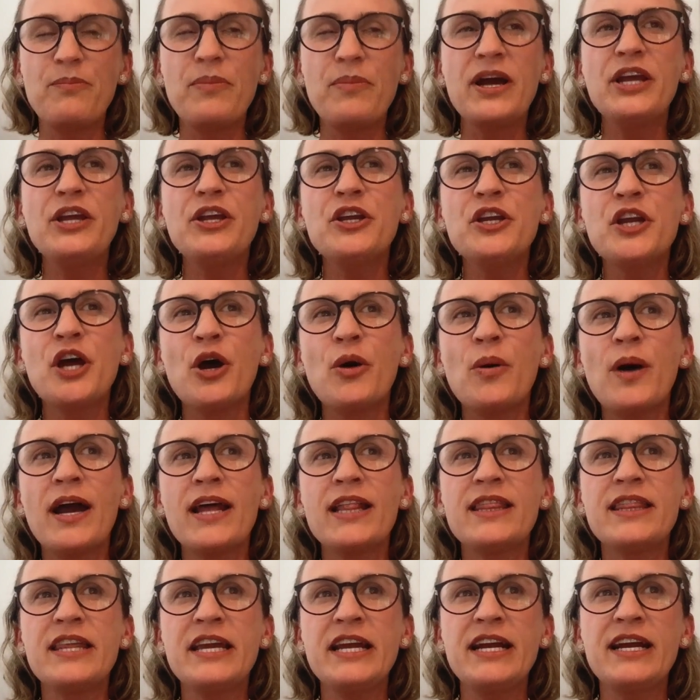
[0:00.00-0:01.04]
But,
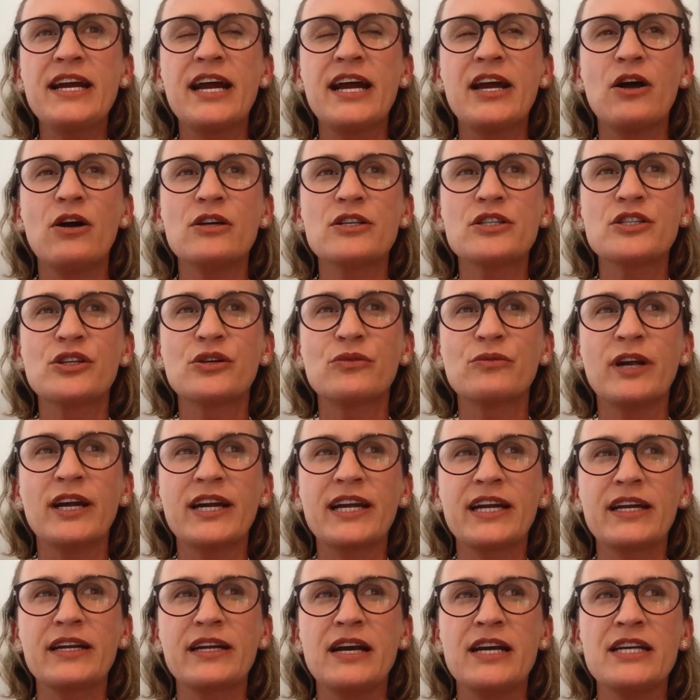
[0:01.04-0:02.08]
I think I also
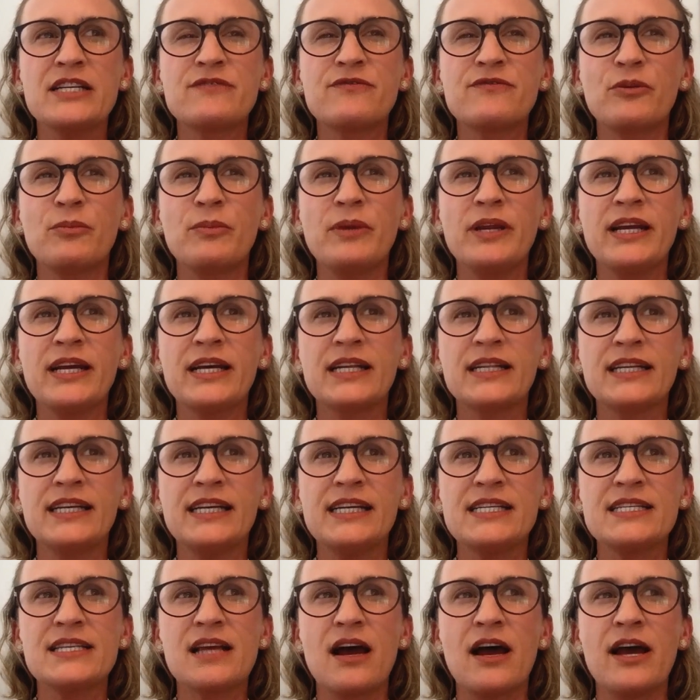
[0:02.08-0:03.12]
recognize, for me at
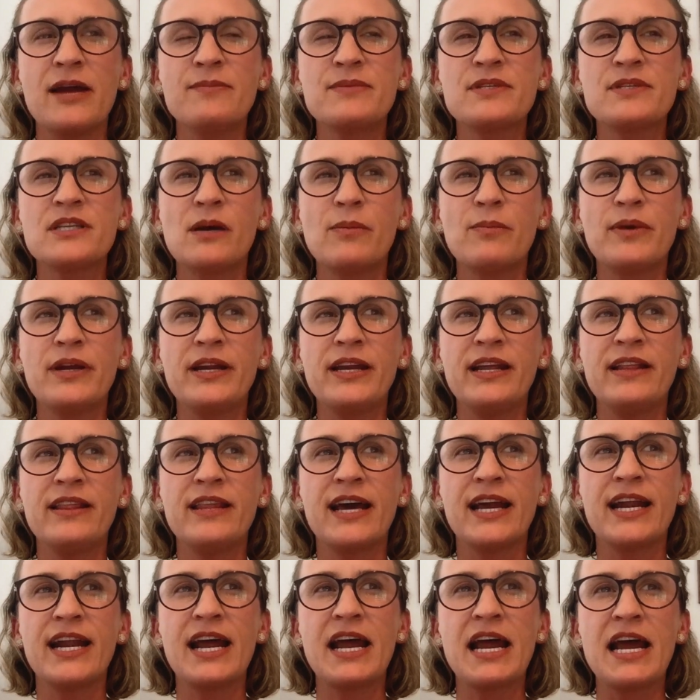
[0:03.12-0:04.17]
least, I'm somebody
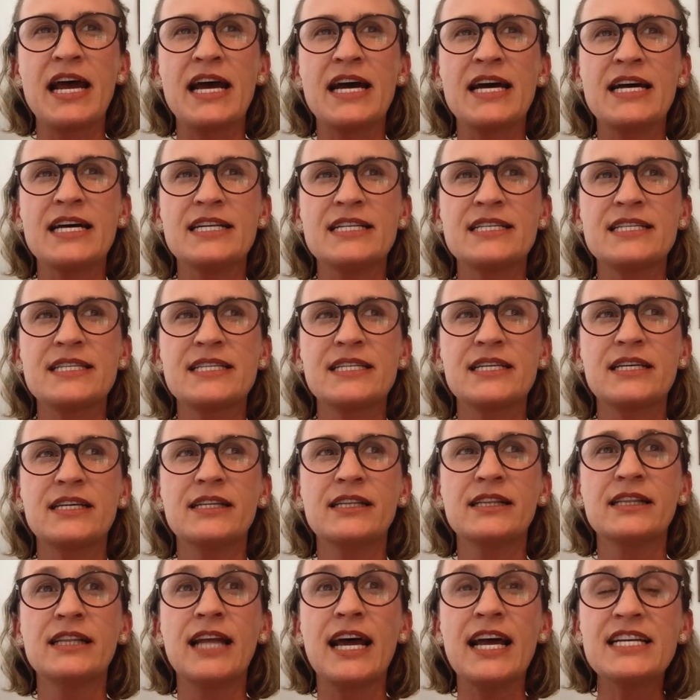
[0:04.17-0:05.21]
that has
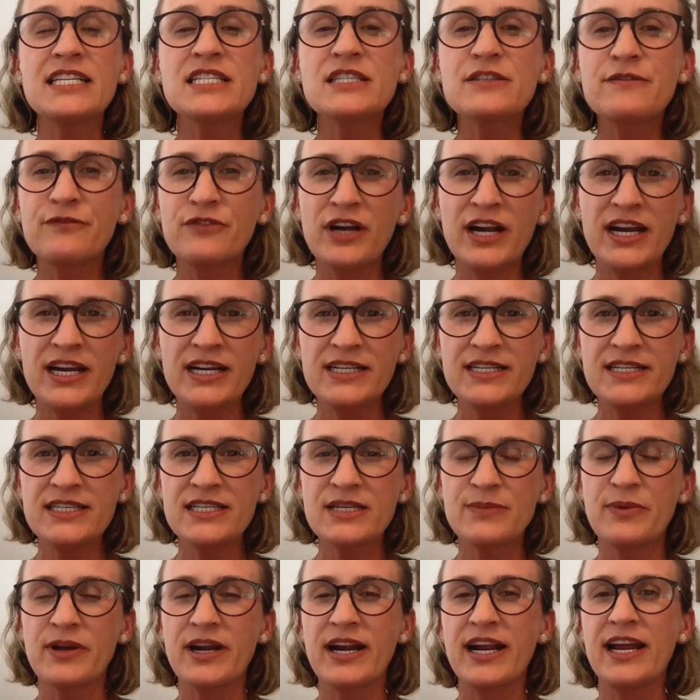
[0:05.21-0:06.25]
less
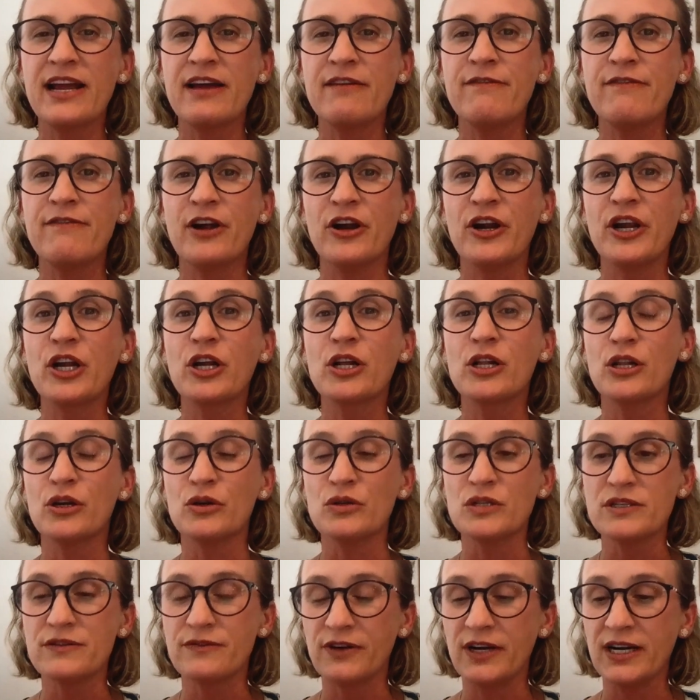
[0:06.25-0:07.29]
friends, but I have very
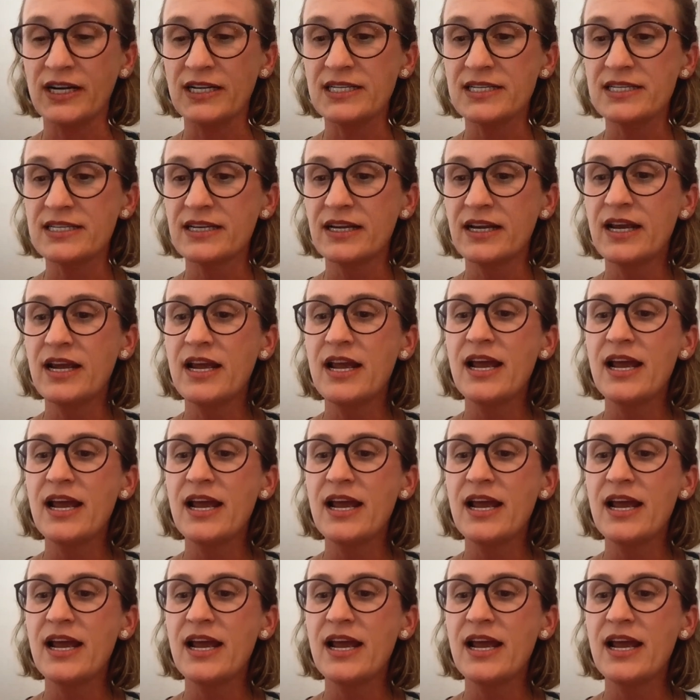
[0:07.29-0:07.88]
close friends.